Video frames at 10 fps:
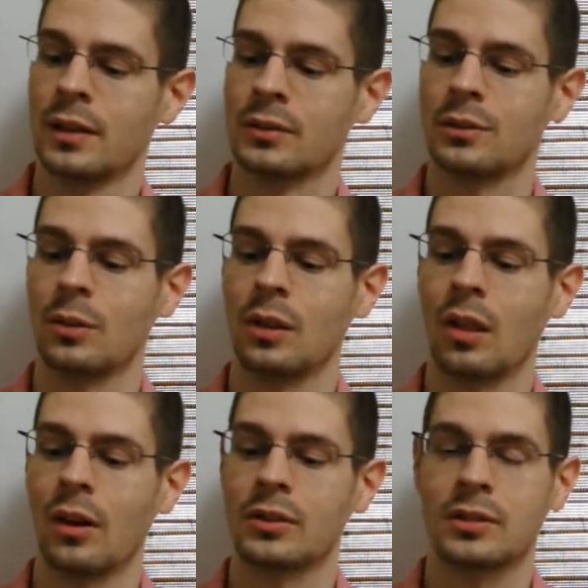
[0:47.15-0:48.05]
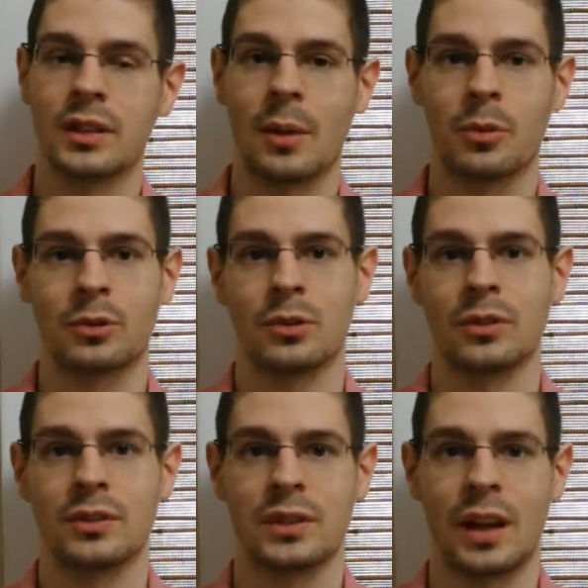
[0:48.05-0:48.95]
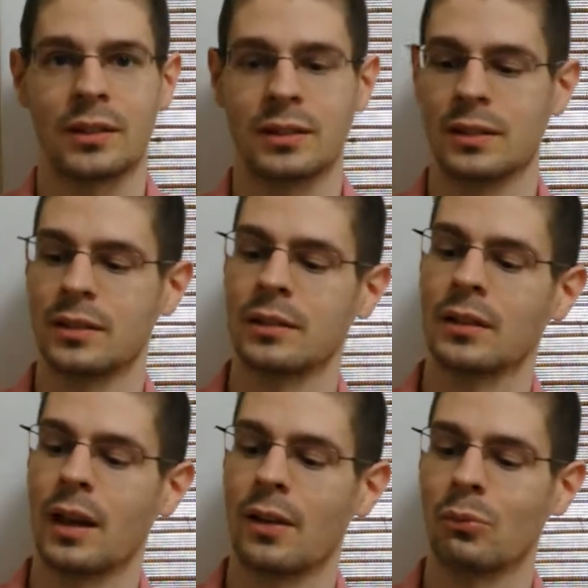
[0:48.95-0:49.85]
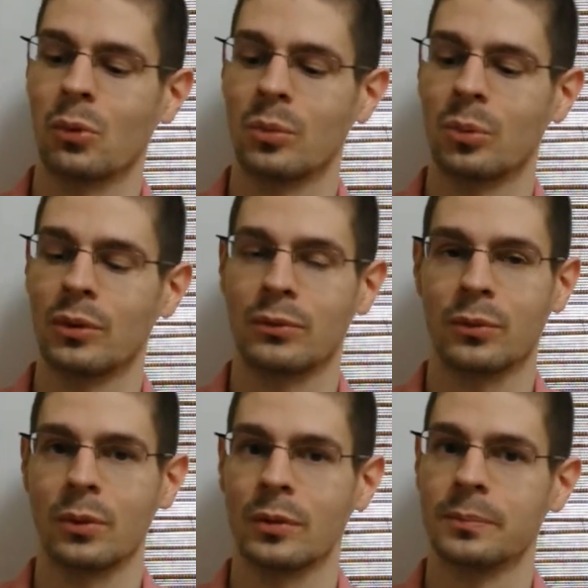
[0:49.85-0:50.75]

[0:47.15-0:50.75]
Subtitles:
so the largest aperture this has is f1.4.